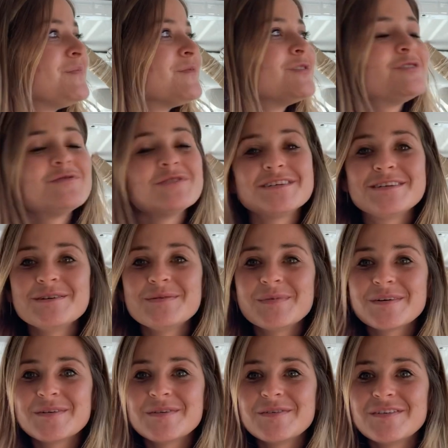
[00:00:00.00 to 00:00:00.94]
which was
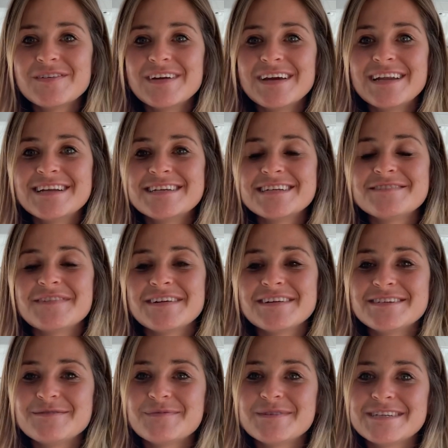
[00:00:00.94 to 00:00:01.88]
super cool, and it just
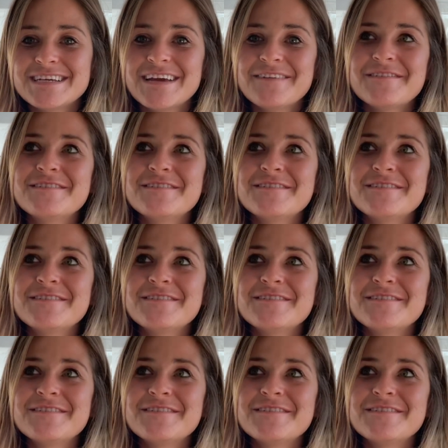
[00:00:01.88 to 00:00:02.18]
felt super safe